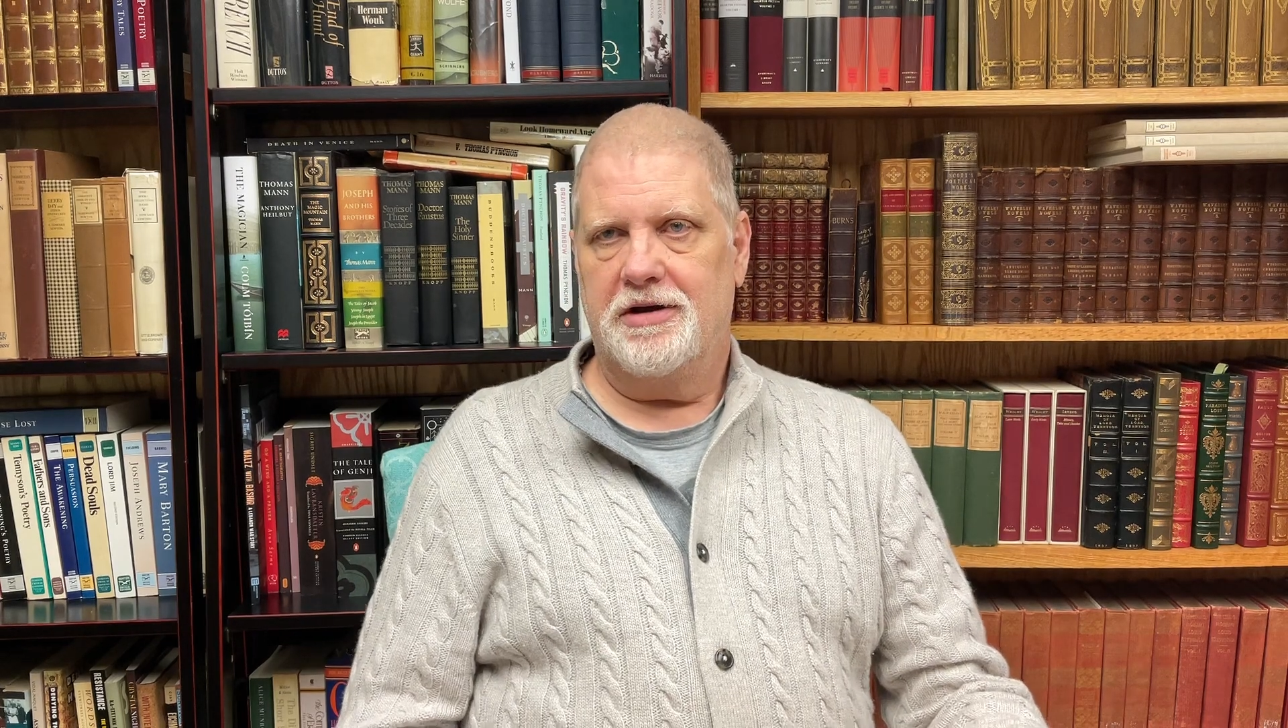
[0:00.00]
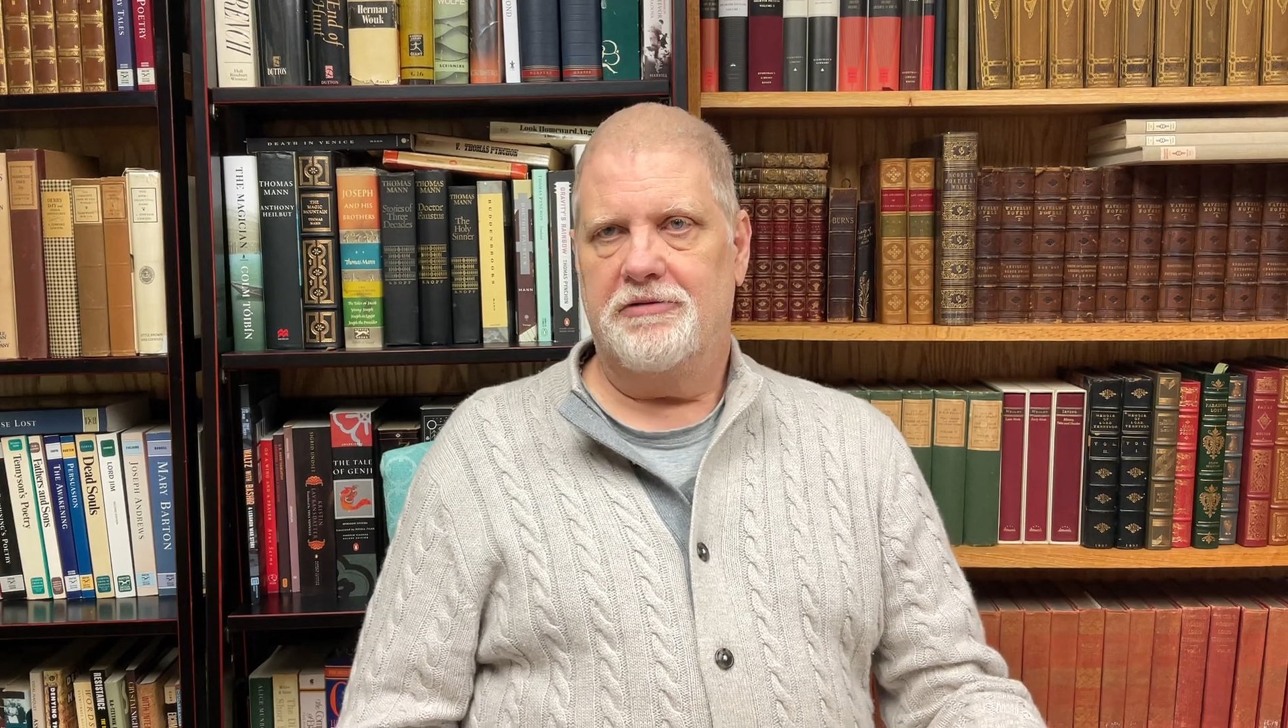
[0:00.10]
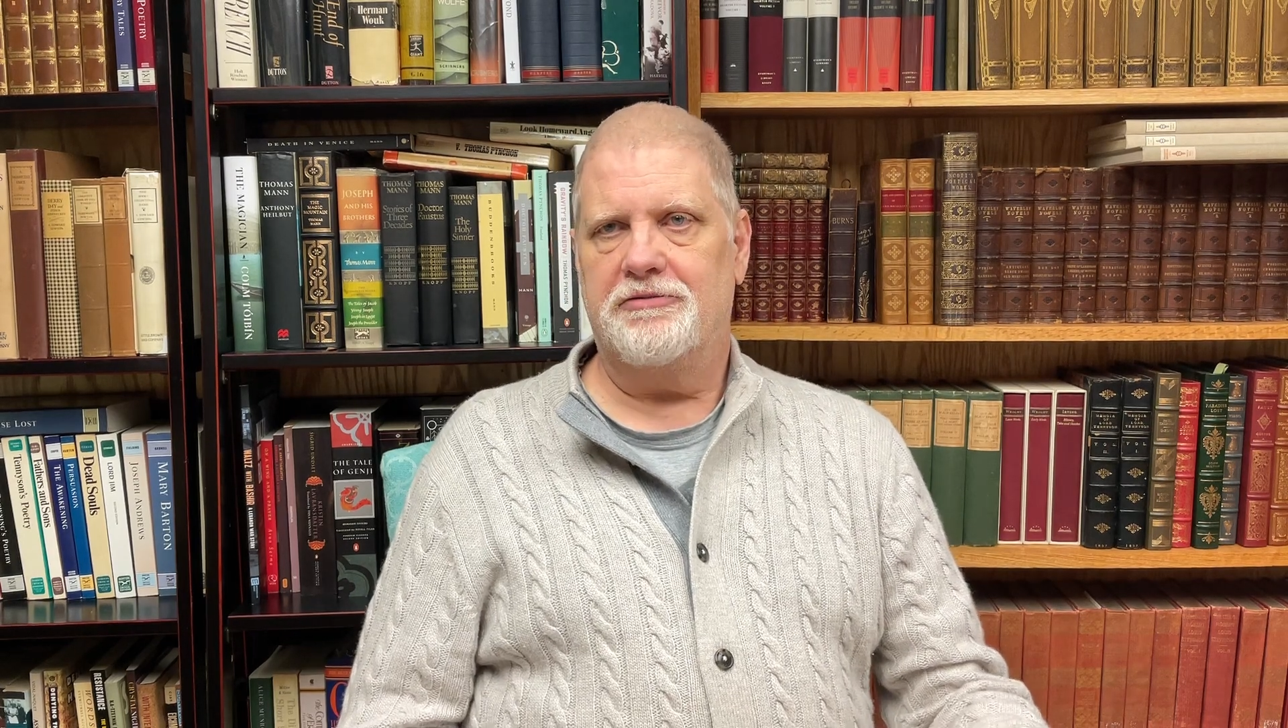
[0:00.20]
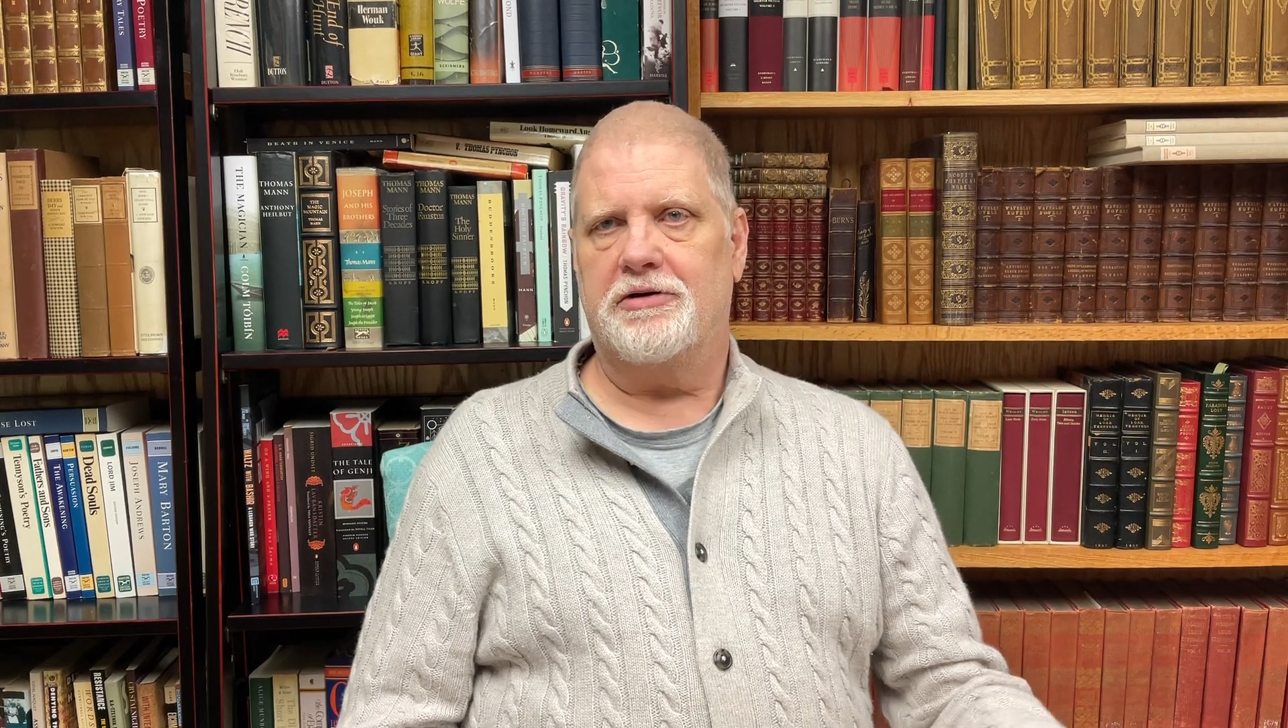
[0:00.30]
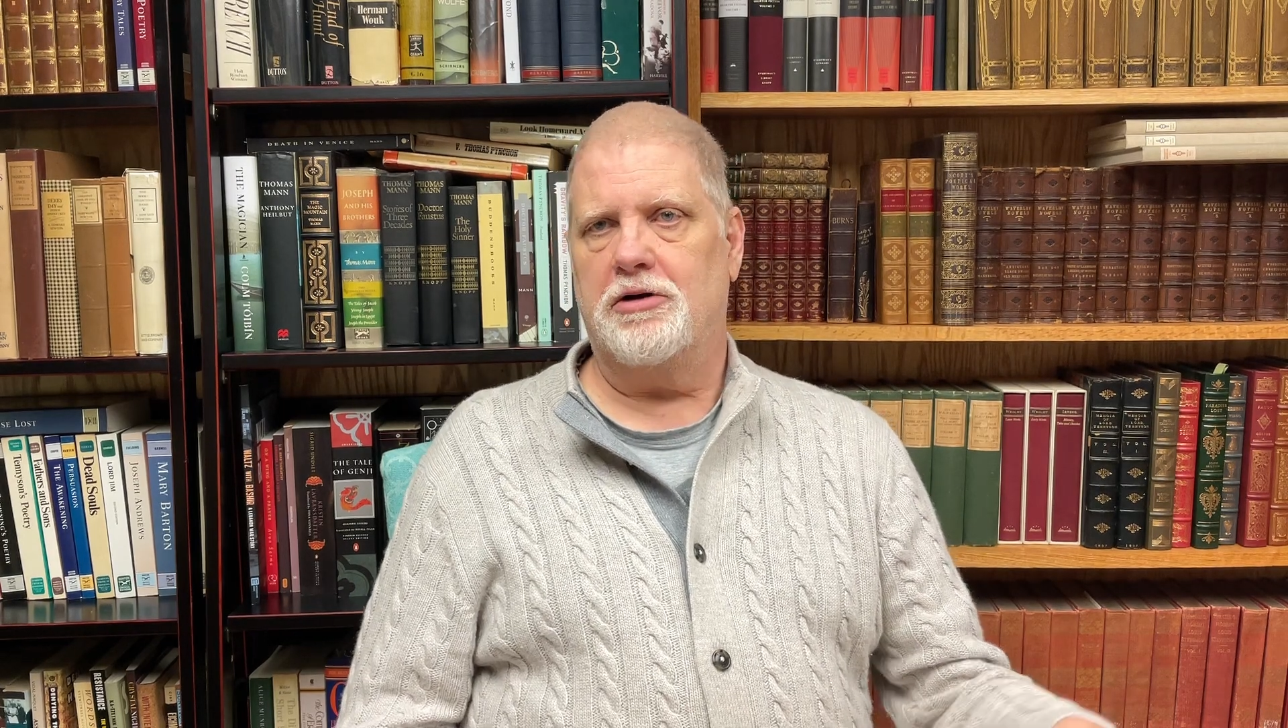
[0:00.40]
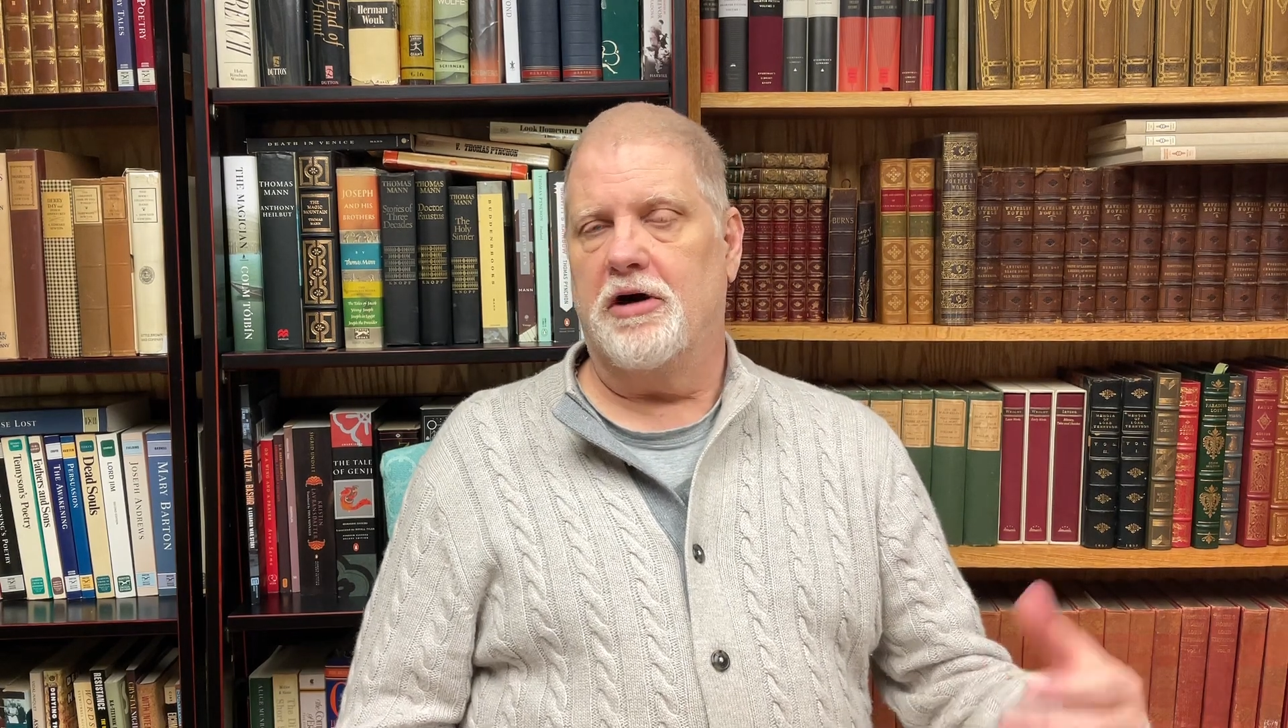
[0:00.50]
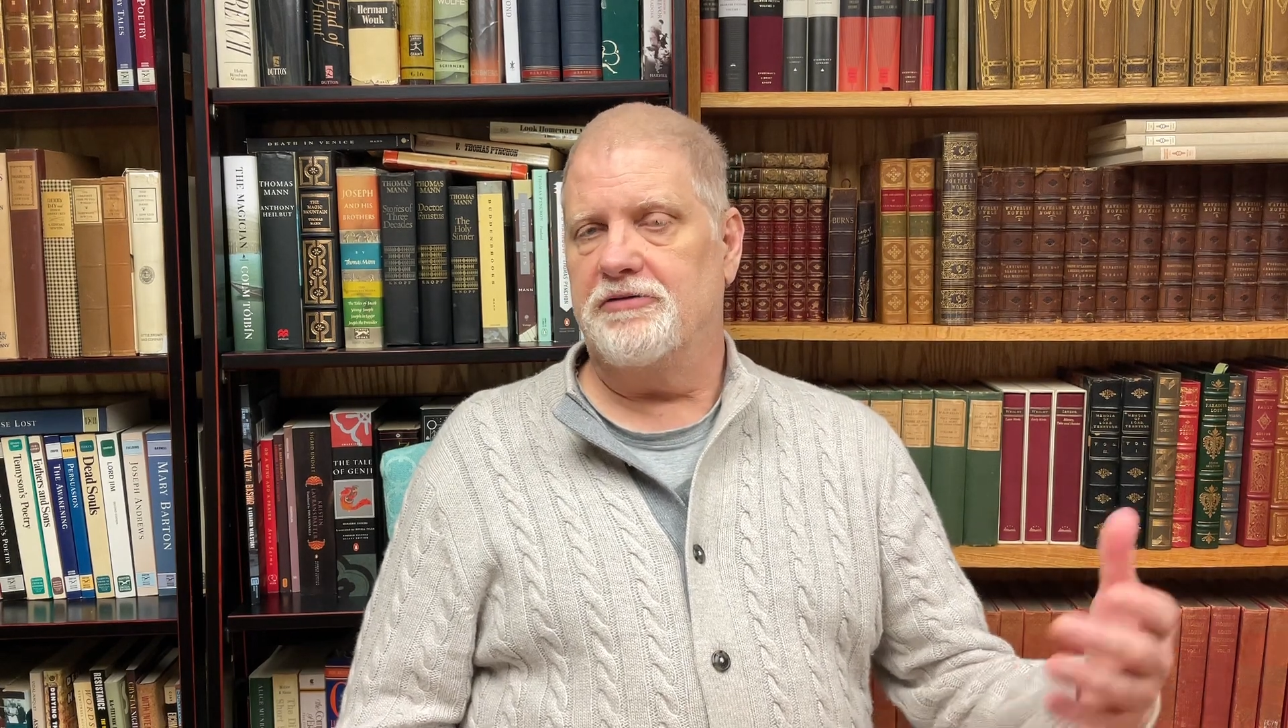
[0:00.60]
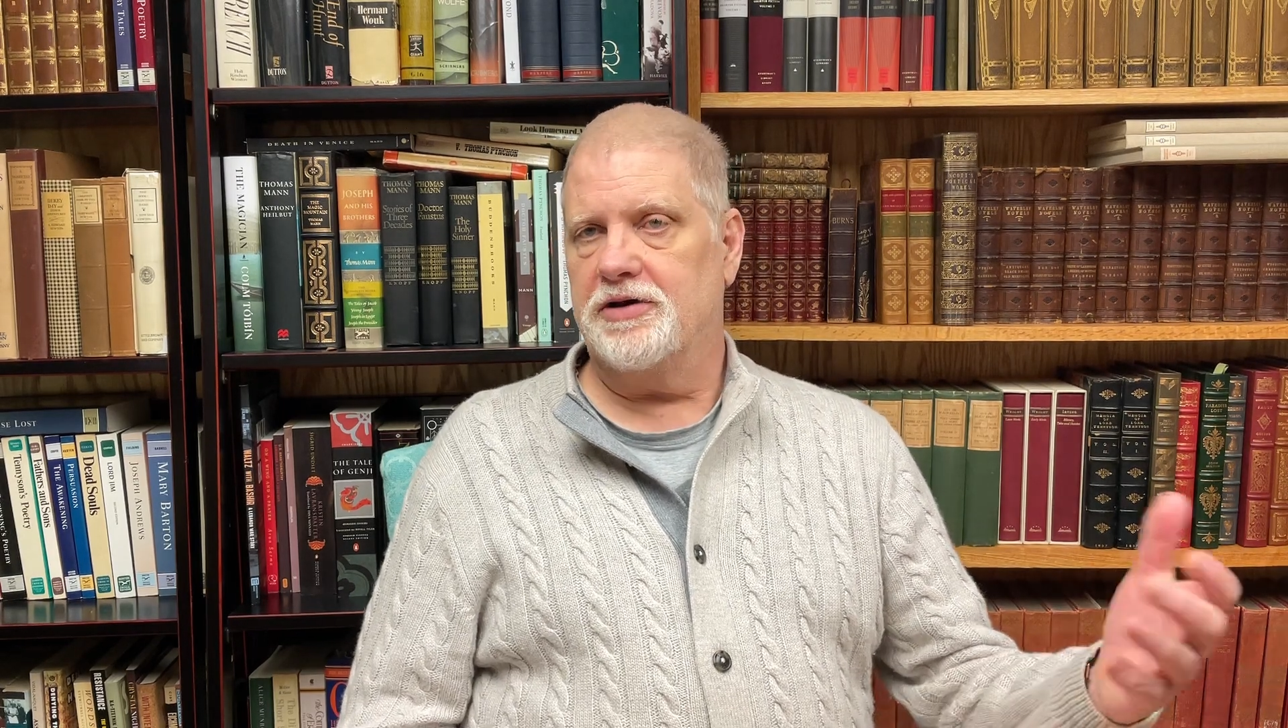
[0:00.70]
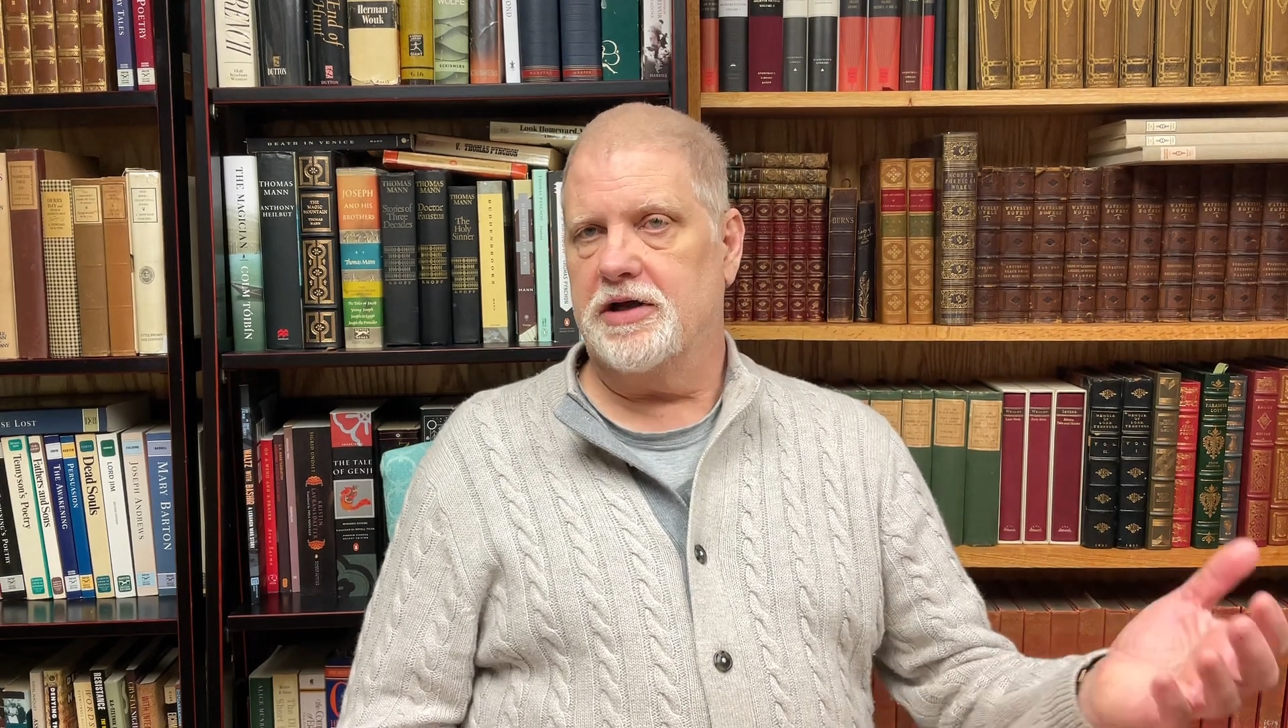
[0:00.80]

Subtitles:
Very often